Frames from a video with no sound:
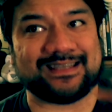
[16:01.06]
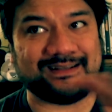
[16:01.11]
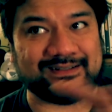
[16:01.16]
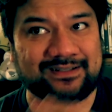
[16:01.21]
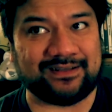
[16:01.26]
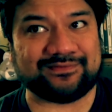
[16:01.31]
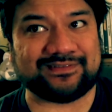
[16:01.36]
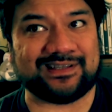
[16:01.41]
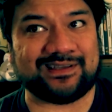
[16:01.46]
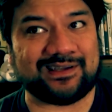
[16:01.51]
and
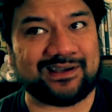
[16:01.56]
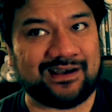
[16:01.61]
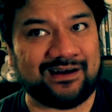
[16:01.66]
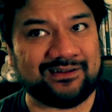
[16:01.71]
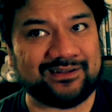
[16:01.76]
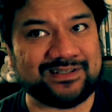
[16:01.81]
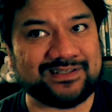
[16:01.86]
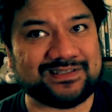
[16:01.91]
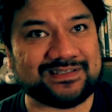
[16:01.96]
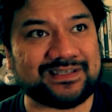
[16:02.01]
Clifton
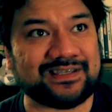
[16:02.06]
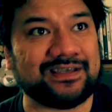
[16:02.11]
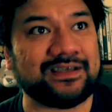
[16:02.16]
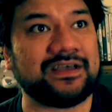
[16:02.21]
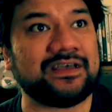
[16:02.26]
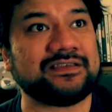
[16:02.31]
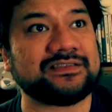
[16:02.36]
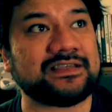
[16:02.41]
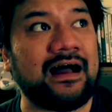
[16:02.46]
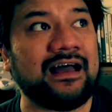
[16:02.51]
Collins,
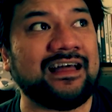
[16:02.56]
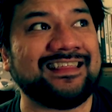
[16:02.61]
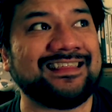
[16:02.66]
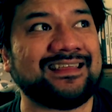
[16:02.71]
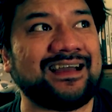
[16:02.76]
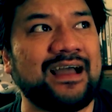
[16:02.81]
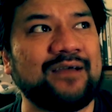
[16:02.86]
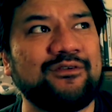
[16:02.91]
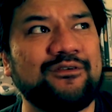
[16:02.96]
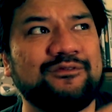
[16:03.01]
because I
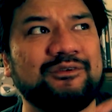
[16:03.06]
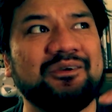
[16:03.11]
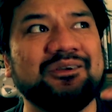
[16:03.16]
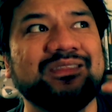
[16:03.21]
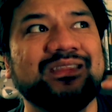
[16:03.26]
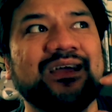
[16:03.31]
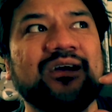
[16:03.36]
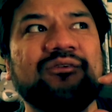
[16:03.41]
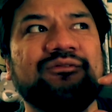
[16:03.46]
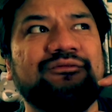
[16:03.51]
have a
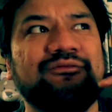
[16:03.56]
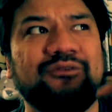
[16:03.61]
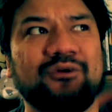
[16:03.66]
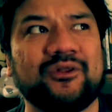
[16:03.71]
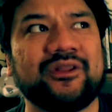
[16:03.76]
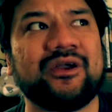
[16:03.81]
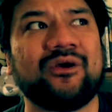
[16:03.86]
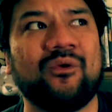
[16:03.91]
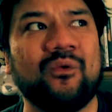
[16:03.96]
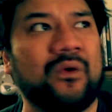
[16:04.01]
feeling they're
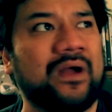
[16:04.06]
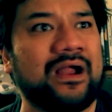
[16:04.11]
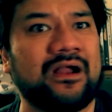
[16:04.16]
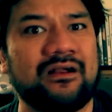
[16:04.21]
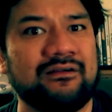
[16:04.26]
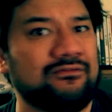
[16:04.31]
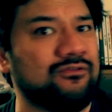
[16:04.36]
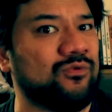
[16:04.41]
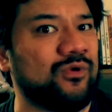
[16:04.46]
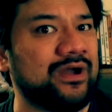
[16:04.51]
fully
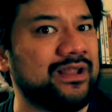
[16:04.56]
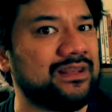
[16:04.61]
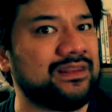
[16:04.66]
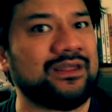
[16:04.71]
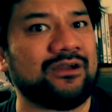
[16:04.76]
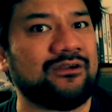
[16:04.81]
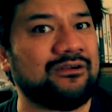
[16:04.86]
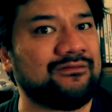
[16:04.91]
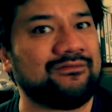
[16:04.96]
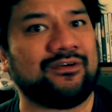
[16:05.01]
aware of what
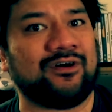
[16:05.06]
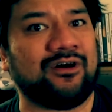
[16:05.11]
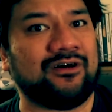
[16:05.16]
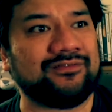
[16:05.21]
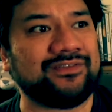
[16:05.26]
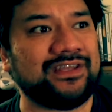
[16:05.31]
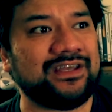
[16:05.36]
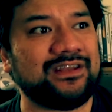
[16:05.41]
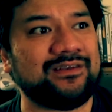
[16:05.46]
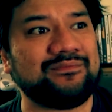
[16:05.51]
they're
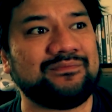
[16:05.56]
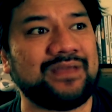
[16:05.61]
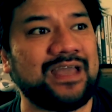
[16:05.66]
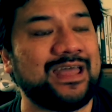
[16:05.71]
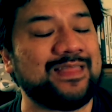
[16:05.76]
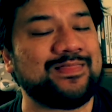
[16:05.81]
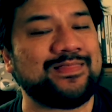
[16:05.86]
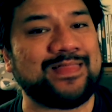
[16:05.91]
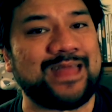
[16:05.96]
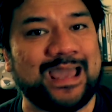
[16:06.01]
involved in,
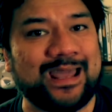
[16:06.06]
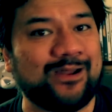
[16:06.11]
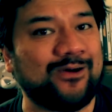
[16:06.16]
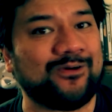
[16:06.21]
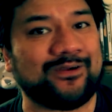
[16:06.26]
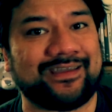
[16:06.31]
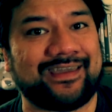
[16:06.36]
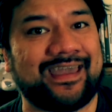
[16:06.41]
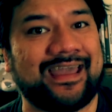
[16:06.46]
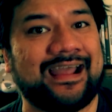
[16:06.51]
and they
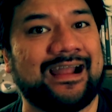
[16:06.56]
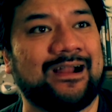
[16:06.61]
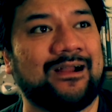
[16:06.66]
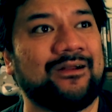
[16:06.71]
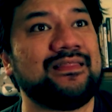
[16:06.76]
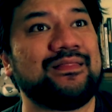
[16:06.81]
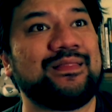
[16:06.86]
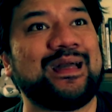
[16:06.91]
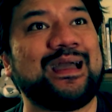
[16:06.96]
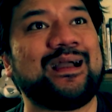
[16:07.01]
don't
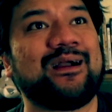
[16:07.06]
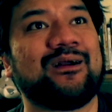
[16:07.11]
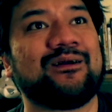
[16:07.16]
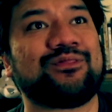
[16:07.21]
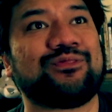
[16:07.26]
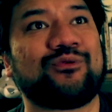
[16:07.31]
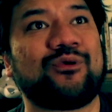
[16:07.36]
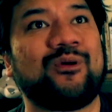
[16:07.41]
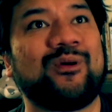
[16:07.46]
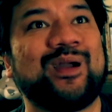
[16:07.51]
care. They are
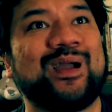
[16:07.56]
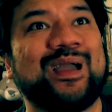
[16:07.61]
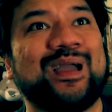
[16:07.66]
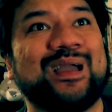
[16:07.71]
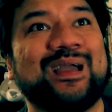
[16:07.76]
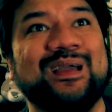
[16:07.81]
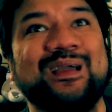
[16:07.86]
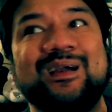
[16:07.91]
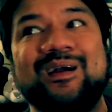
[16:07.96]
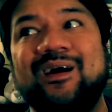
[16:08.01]

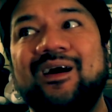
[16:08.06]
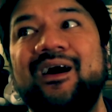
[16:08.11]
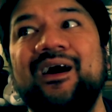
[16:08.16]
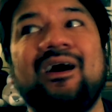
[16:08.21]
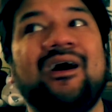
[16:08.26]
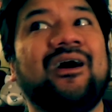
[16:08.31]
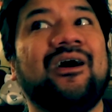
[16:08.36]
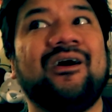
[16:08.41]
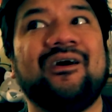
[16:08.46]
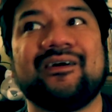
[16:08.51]
throwing
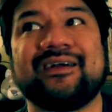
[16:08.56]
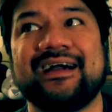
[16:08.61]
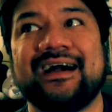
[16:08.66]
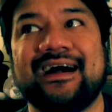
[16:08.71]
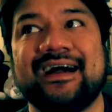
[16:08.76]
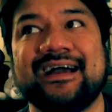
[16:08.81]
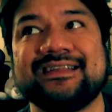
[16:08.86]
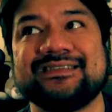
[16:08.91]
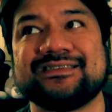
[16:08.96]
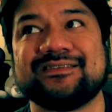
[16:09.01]
all
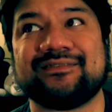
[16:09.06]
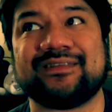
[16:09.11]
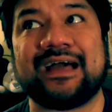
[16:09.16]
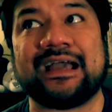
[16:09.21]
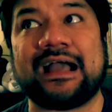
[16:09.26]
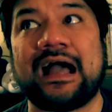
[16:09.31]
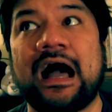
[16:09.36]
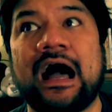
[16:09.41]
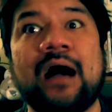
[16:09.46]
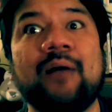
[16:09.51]
kinds of,
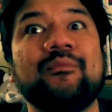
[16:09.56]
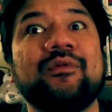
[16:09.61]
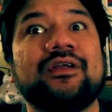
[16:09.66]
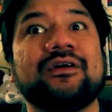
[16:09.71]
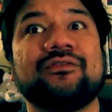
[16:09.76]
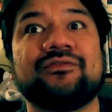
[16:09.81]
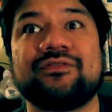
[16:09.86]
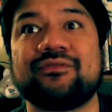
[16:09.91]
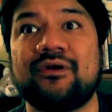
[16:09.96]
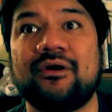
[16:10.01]
like, I'm
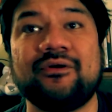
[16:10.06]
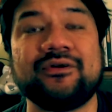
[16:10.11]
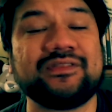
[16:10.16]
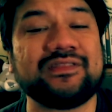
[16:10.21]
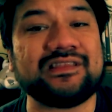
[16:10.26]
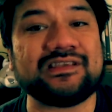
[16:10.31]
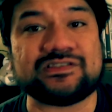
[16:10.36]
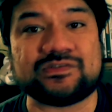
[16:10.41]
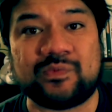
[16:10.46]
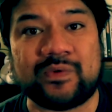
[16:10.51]
gonna throw
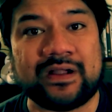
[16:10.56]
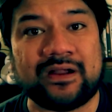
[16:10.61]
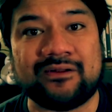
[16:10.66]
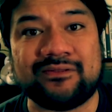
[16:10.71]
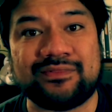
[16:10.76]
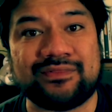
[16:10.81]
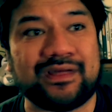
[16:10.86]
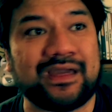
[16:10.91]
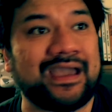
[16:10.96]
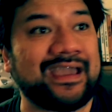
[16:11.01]
in this
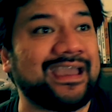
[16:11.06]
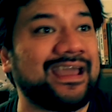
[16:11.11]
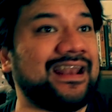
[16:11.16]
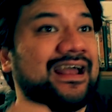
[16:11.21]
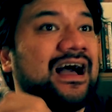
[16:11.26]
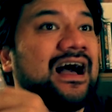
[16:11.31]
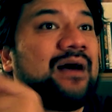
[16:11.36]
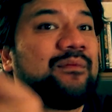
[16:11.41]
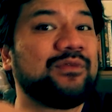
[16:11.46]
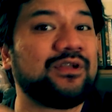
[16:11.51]
weird thing, and
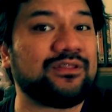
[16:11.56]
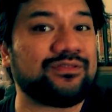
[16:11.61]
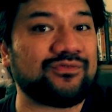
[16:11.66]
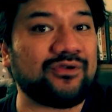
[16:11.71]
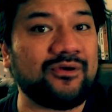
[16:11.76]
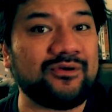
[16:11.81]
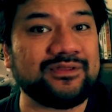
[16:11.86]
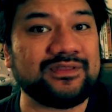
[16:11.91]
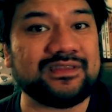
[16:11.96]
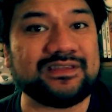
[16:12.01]
I'm gonna
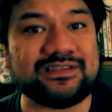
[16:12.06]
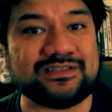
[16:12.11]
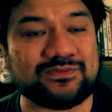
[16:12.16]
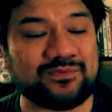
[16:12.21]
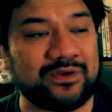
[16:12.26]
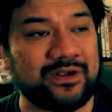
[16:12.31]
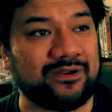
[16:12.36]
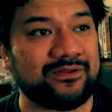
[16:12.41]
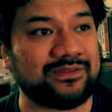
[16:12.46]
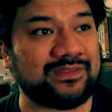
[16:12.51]
throw in
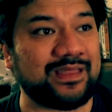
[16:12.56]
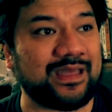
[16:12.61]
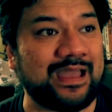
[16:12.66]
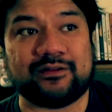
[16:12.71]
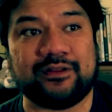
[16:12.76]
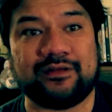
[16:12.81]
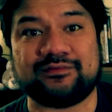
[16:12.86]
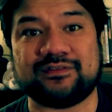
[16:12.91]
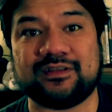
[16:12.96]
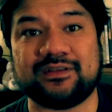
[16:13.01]
this weird thing.
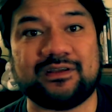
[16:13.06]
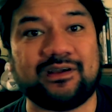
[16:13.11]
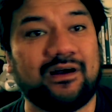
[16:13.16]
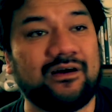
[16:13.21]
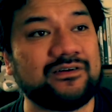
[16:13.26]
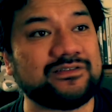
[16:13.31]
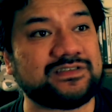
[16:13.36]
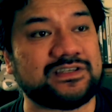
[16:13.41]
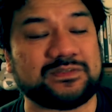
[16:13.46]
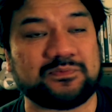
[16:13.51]
Clifton
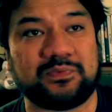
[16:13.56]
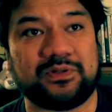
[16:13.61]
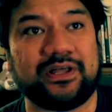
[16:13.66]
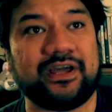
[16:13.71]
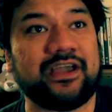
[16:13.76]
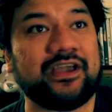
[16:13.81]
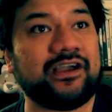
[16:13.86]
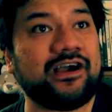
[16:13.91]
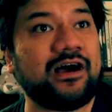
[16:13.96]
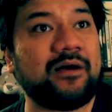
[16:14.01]
Collins is
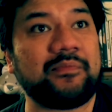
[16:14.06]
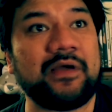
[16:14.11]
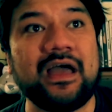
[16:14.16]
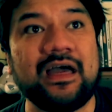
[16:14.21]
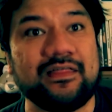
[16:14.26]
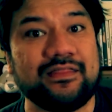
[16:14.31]
playing up